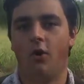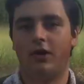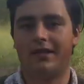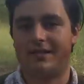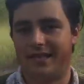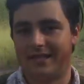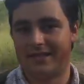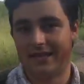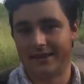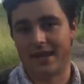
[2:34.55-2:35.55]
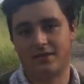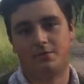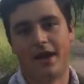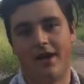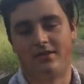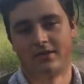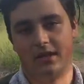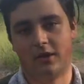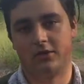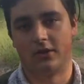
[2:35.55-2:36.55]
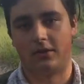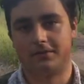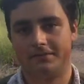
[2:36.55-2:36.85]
only 16,000 pounds of CO2.